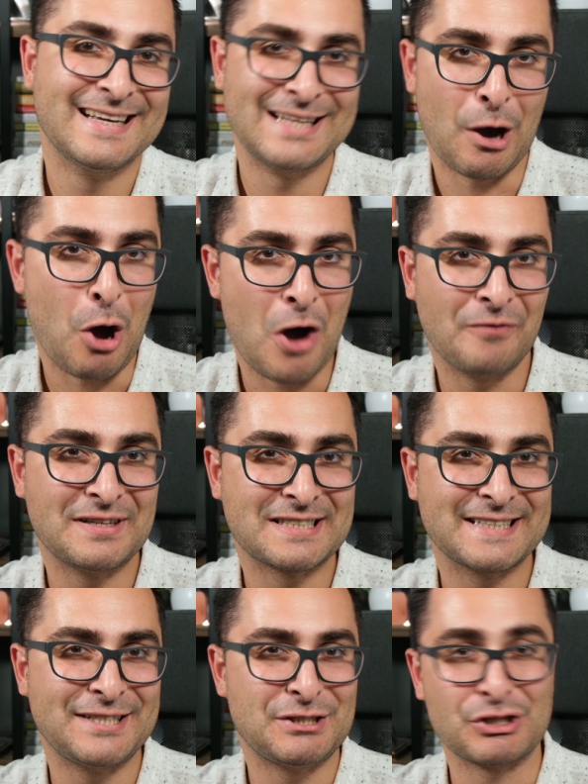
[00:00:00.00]
Now,
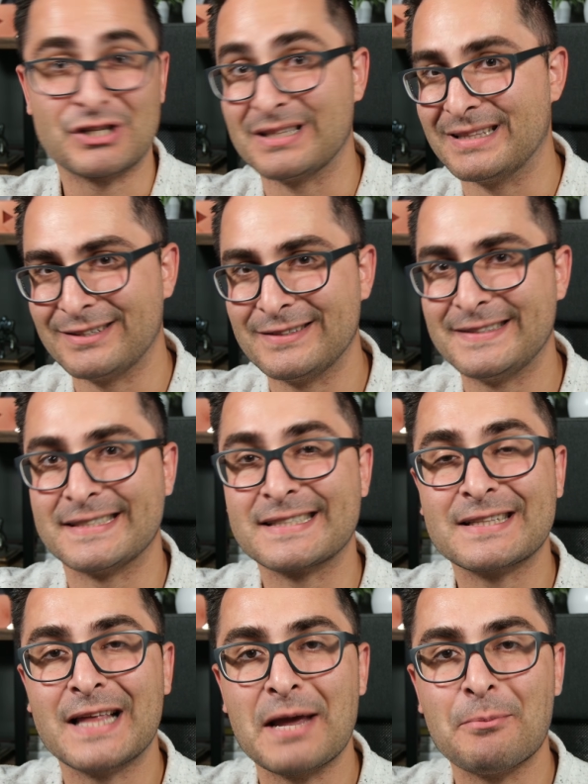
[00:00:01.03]
obviously, just a little
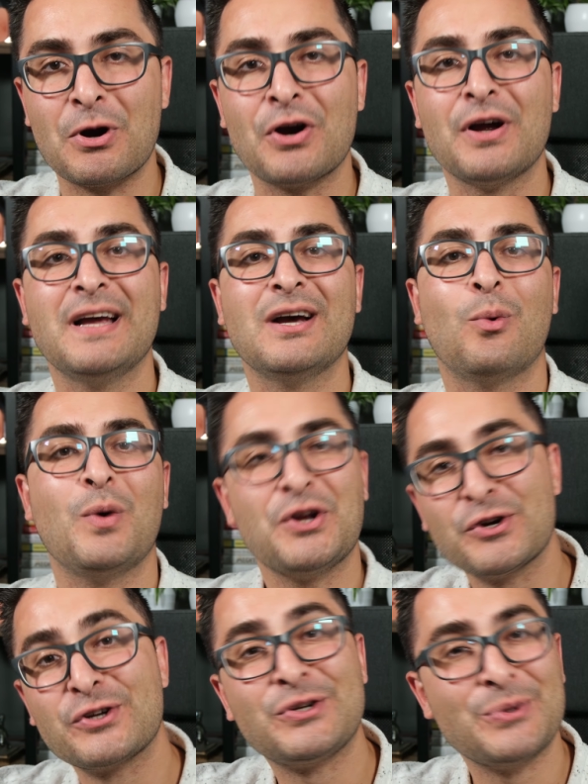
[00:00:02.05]
disclaimer, when
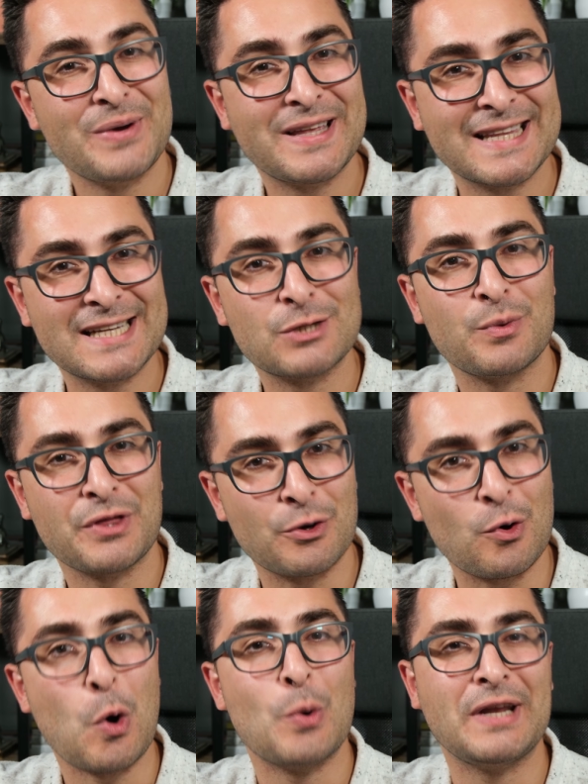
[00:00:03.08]
you're doing this with
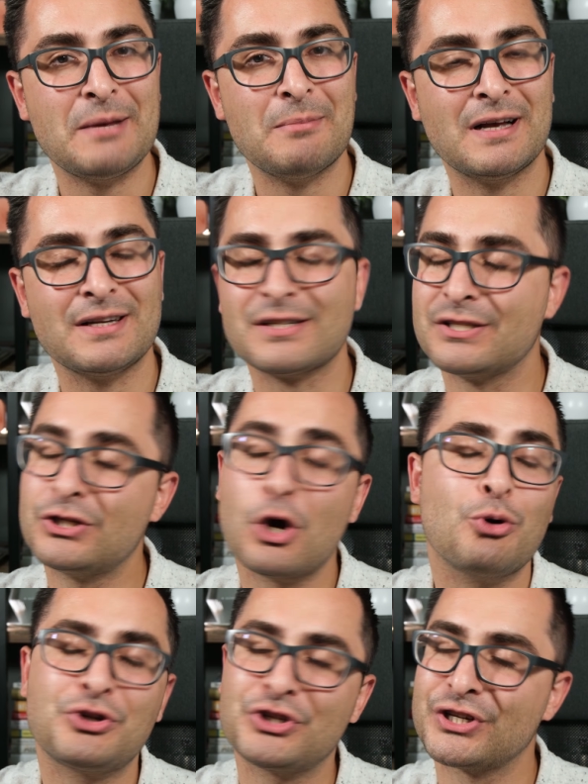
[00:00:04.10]
your own emails,
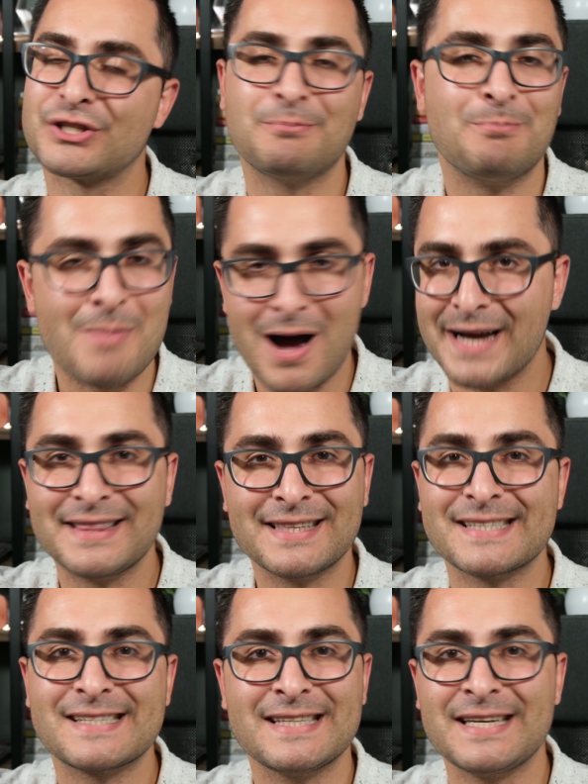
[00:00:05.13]
don't just
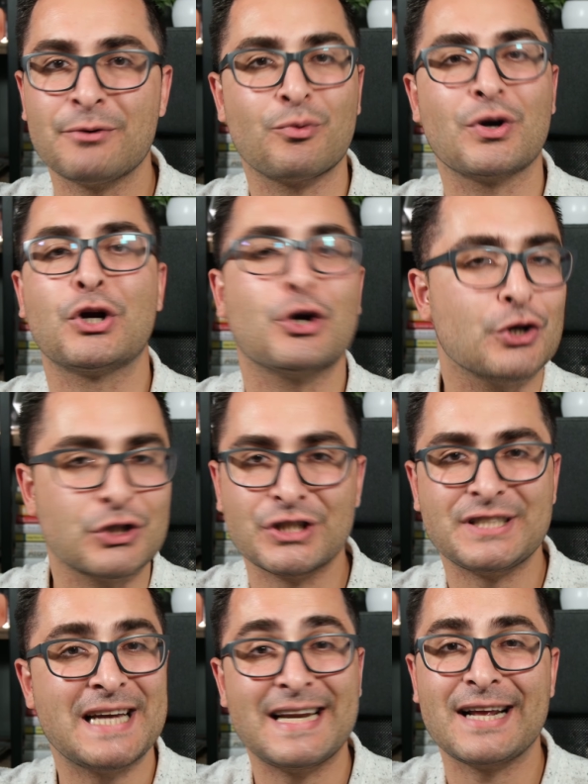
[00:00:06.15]
mindlessly
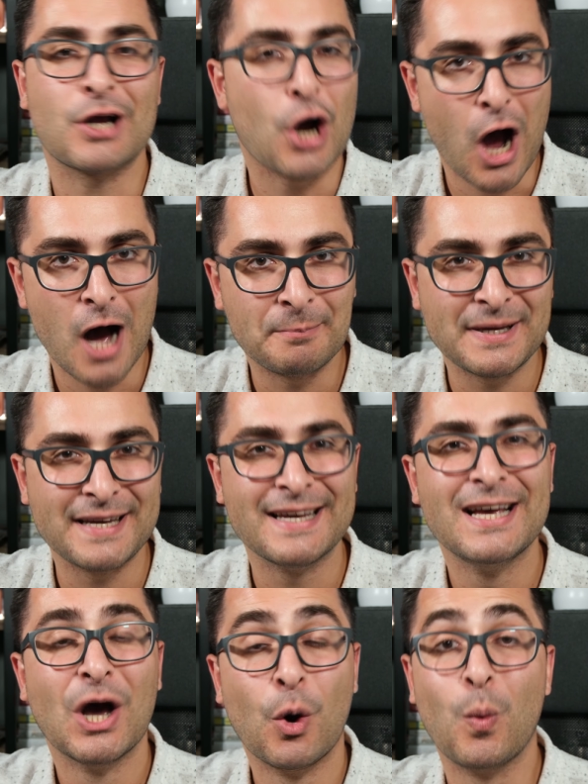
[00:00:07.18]
regurgitate and copy
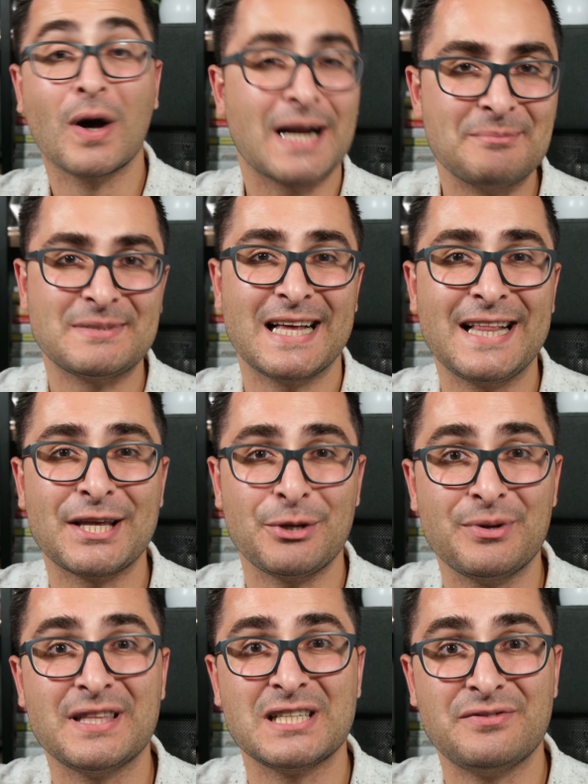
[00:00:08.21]
what I'm telling you
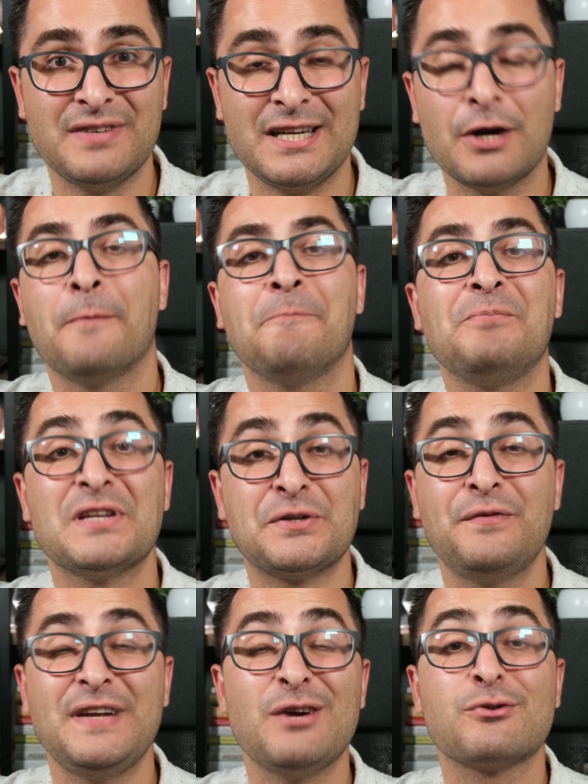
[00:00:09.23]
in this video. This
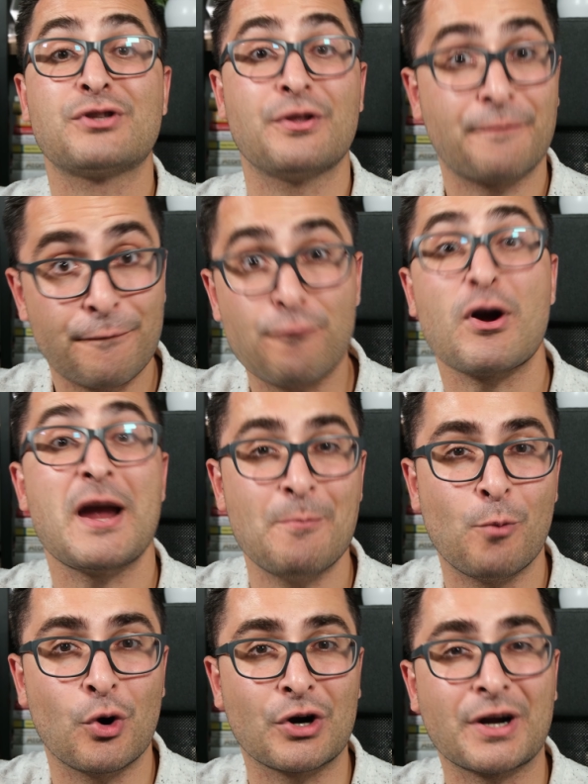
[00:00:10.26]
video is the
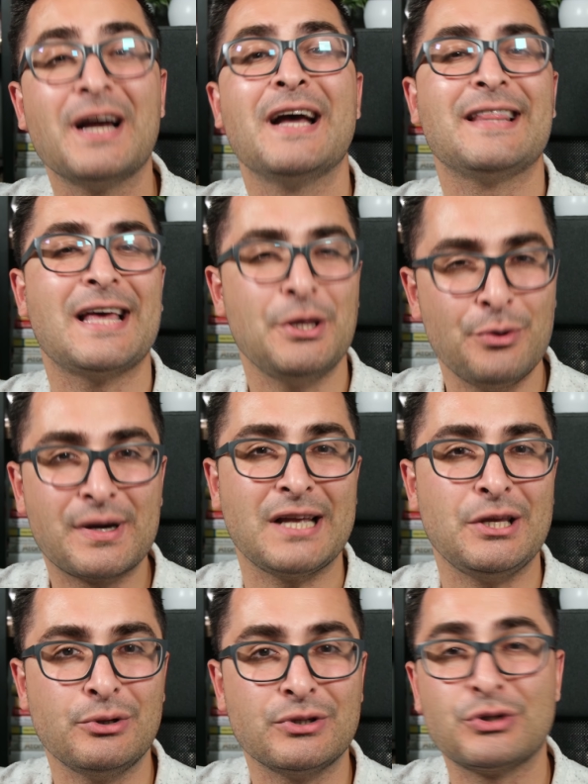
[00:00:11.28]
framework that you can
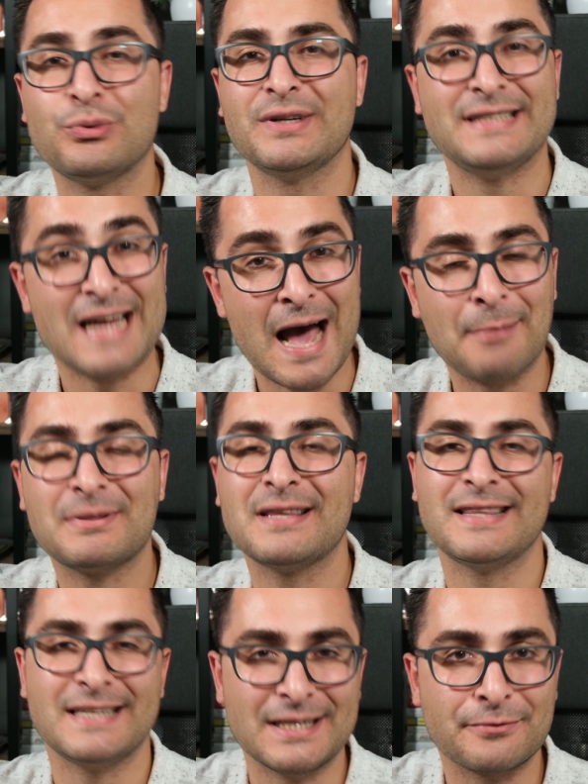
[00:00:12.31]
use to adapt to
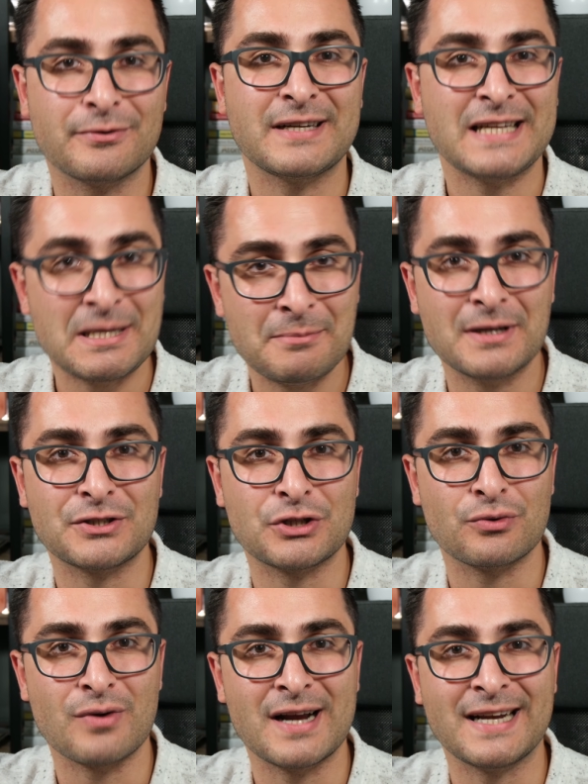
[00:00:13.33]
the different emails you're
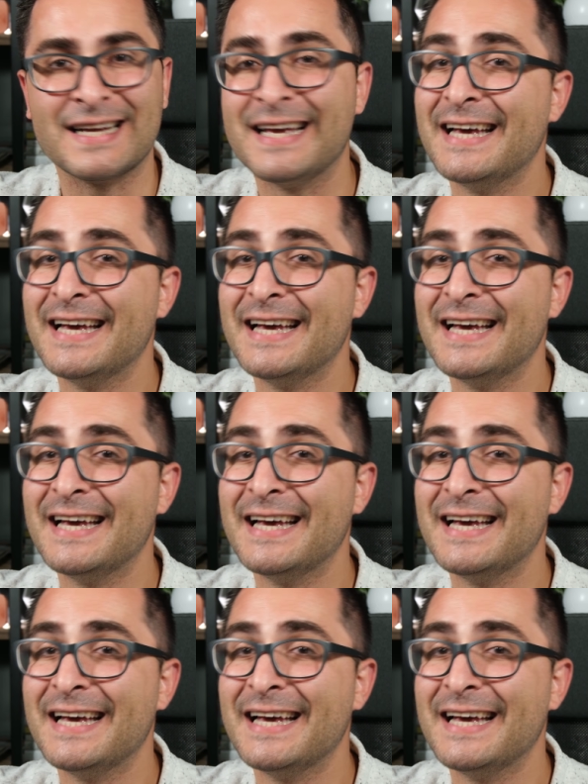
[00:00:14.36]
writing.